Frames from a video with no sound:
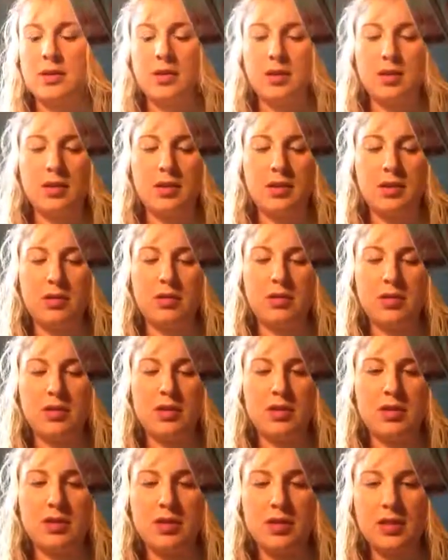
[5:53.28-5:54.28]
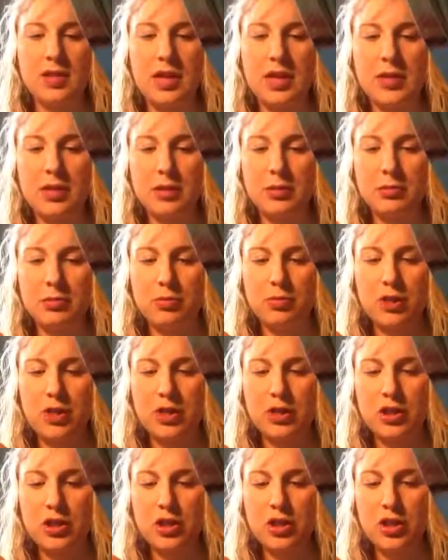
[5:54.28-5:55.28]
Then I use this liner
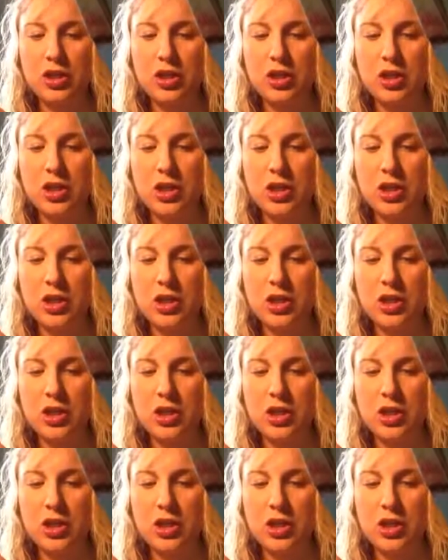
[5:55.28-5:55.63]
brush.